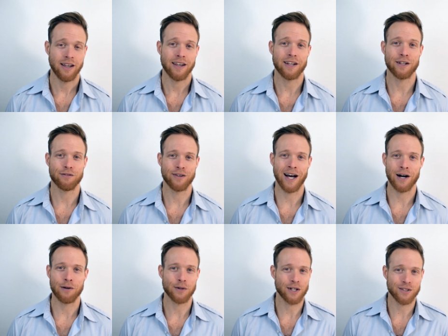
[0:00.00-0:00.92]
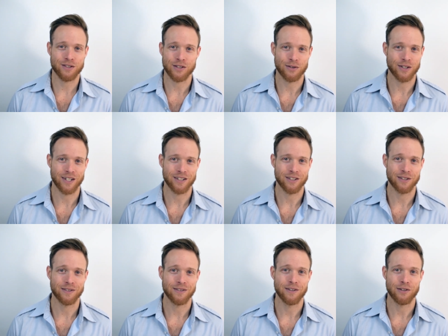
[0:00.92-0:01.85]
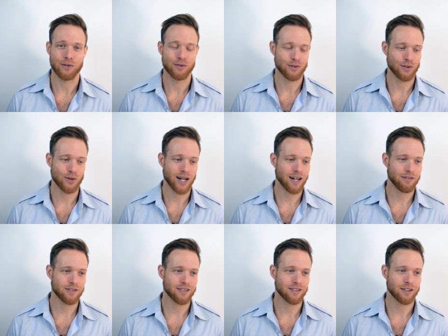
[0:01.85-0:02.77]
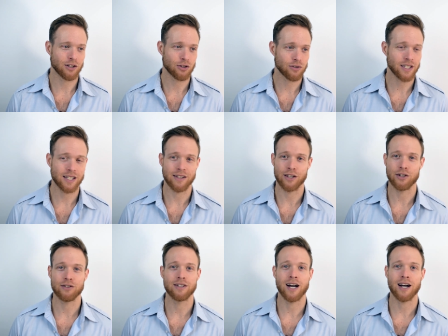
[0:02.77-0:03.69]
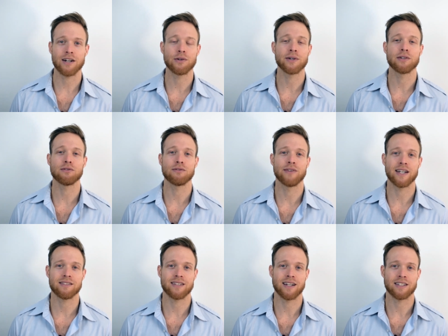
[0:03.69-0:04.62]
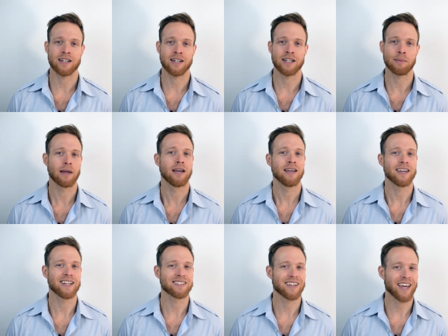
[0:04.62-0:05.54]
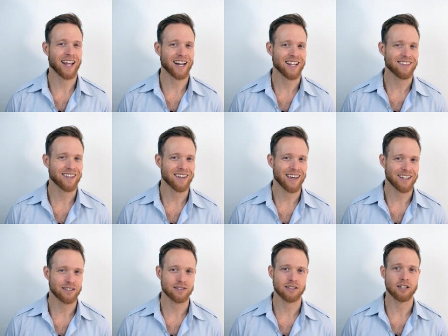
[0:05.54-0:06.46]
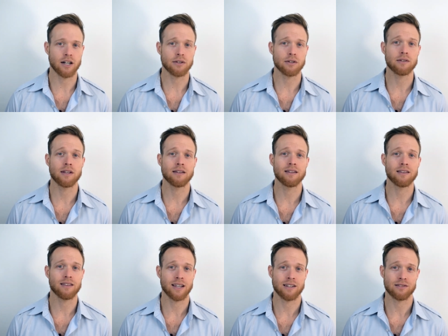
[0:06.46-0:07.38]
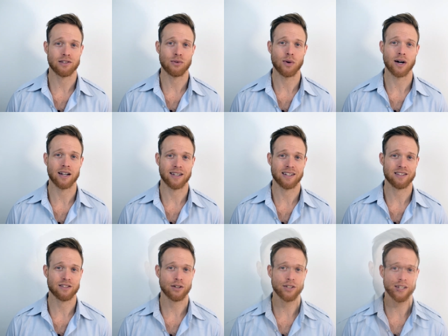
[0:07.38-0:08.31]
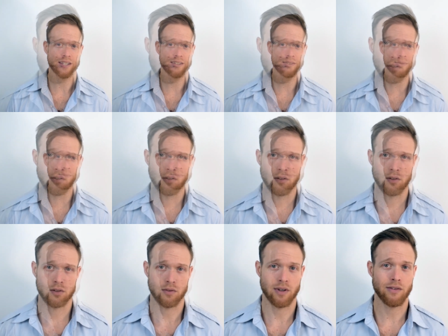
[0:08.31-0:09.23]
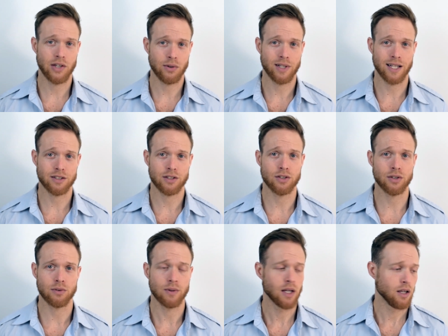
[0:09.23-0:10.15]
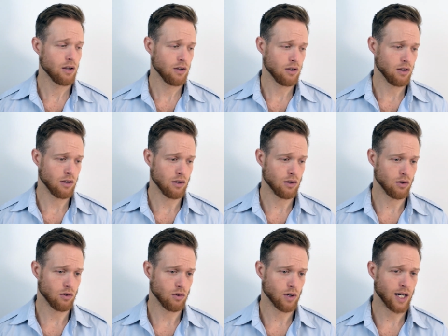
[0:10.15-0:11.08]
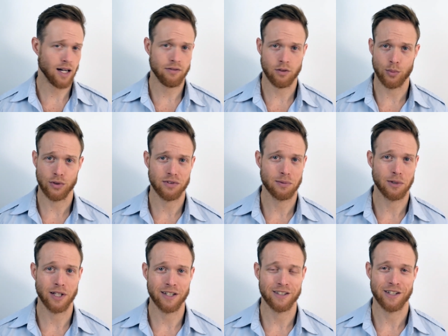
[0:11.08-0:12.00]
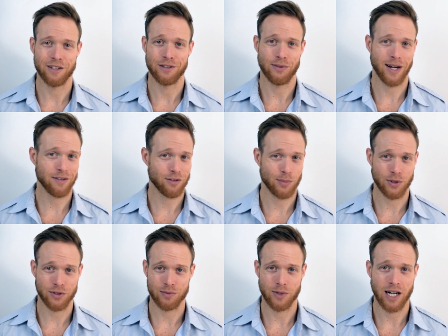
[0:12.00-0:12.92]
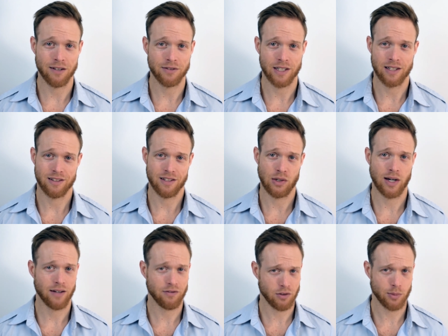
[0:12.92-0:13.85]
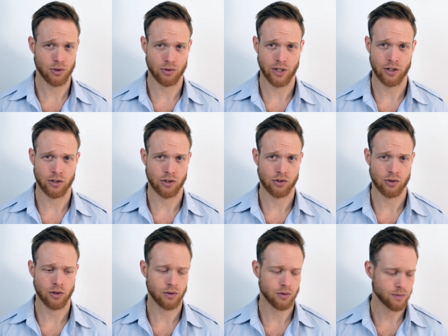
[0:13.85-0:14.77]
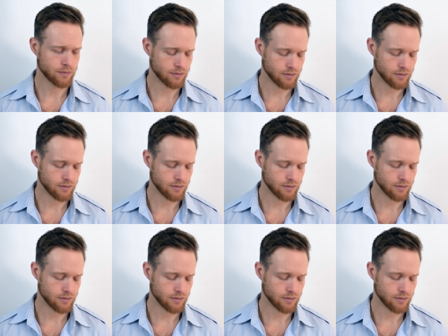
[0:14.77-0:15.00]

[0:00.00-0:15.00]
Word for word: And if not, what else are you going to do? You have to agree that you're not going to invest that time into anything else other than the things you want to get started in. So I've given you a lot to do. You have to build some clarity. You have to build some confidence. You have to build greater control.